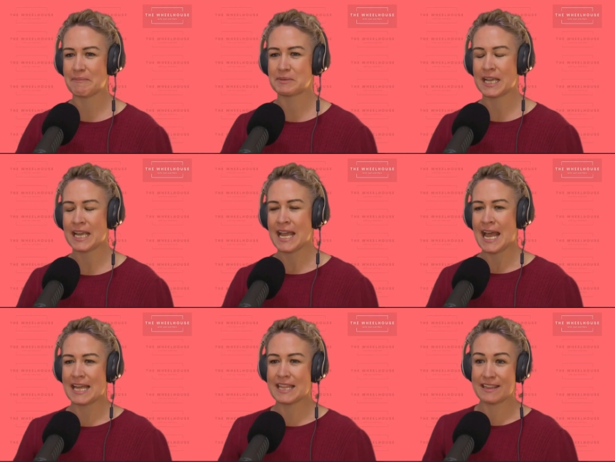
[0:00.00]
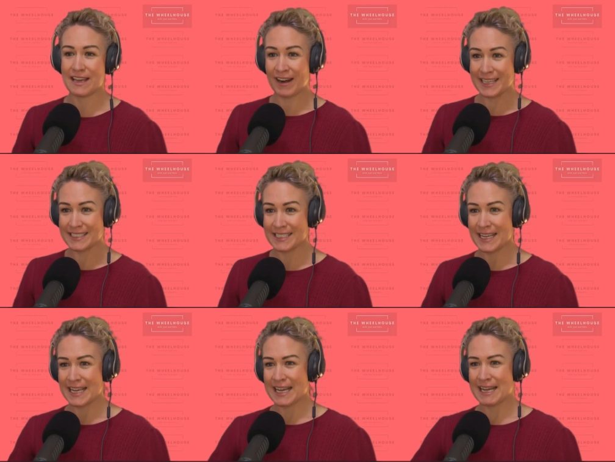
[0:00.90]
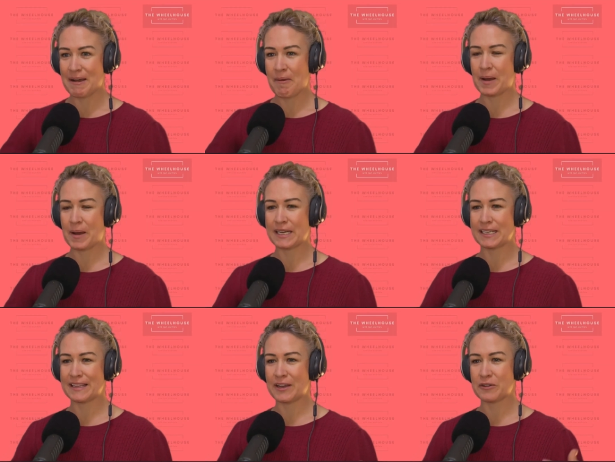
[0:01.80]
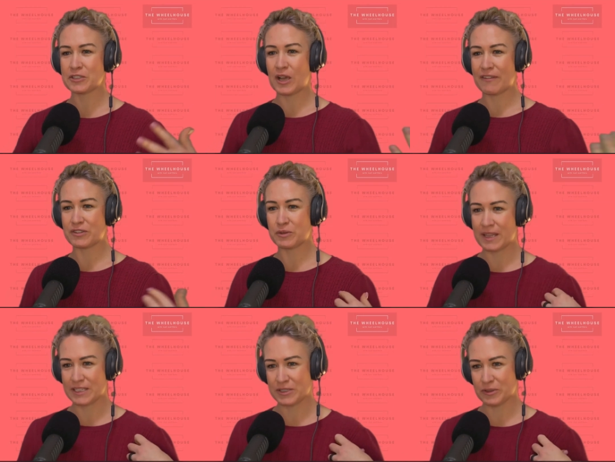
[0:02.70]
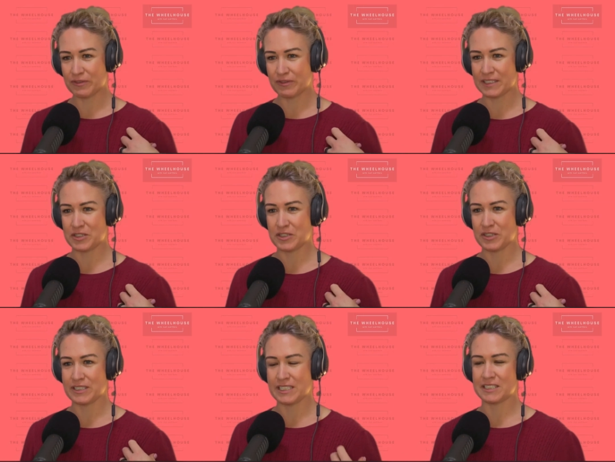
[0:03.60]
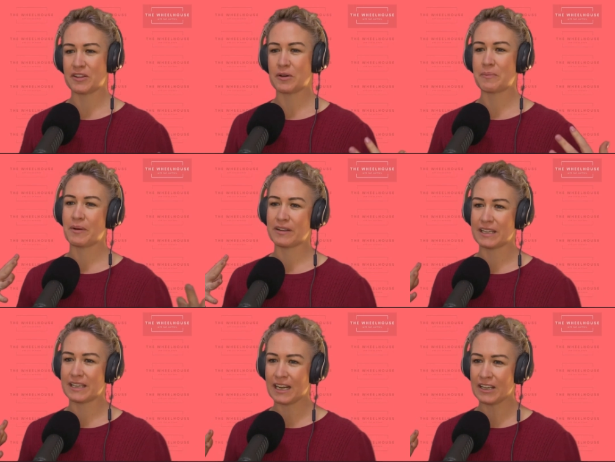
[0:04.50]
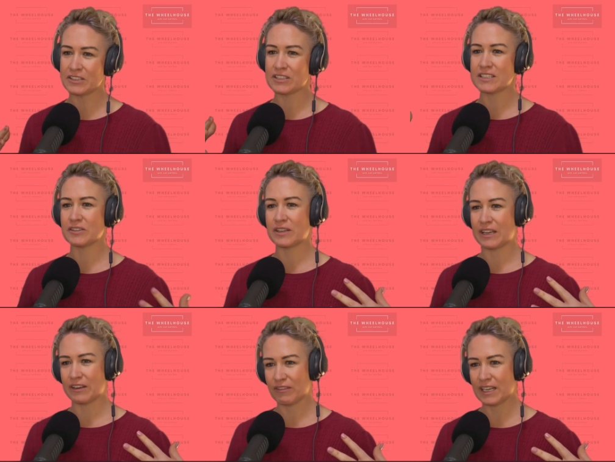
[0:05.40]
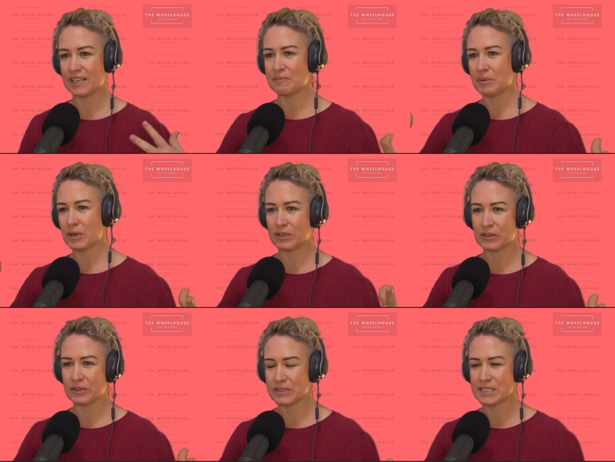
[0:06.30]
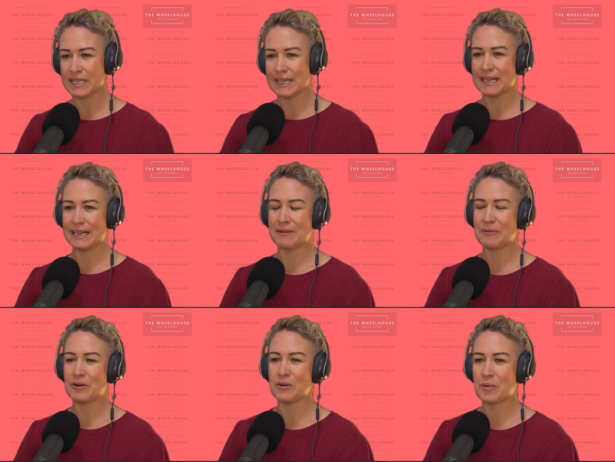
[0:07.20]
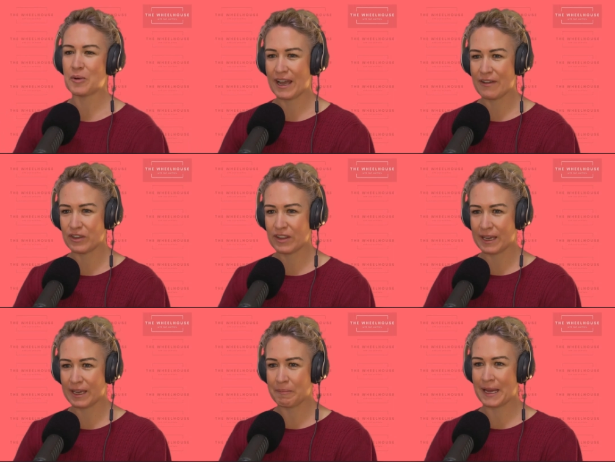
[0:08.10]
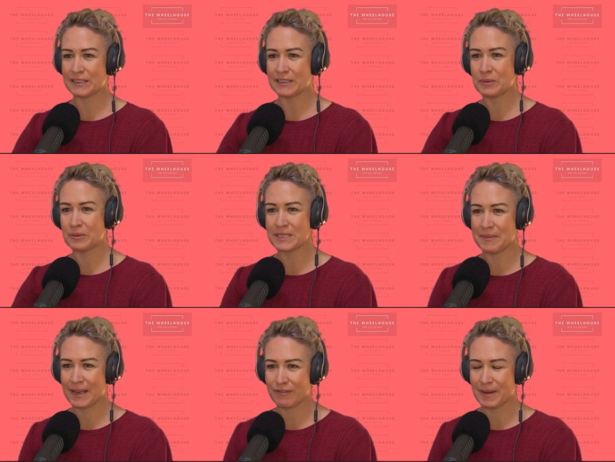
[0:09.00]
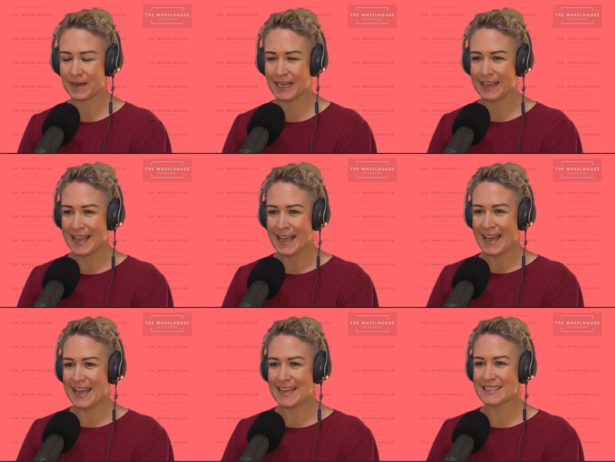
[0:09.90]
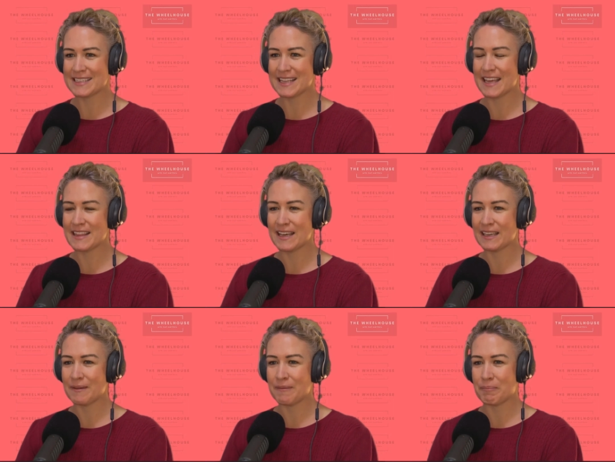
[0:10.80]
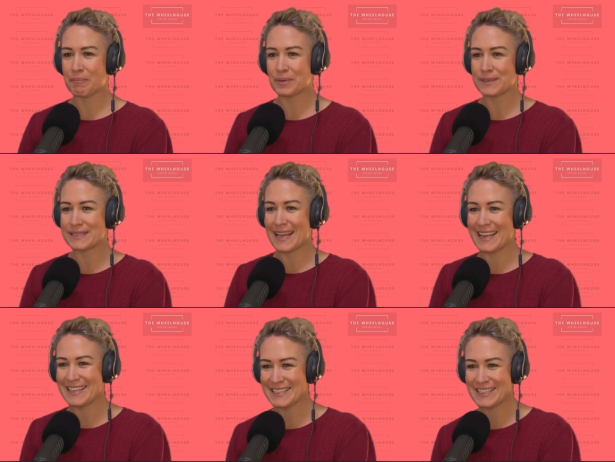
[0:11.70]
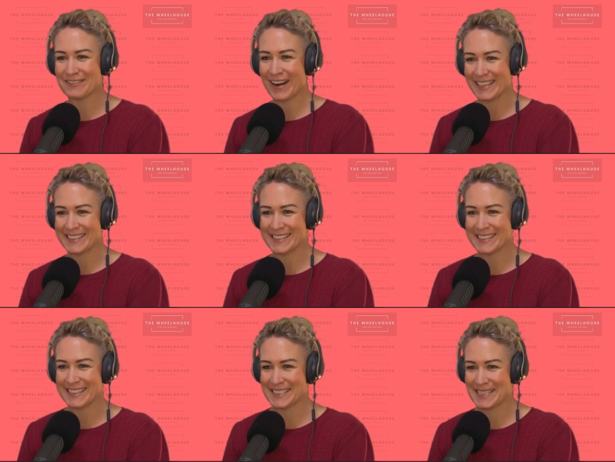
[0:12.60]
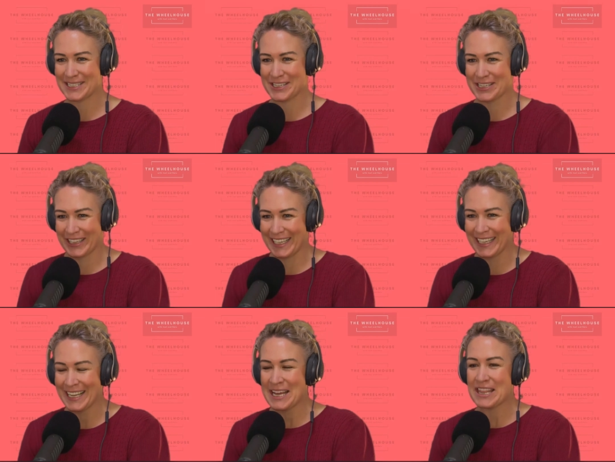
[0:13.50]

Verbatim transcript: and claps, and then they race. Uh, but they also have to wear their Tour de France jerseys. So they'll be wearing their yellow jersey or their green polka dots uh, or what have you. They get paid an enormous amount of money. And then they pretend to race essentially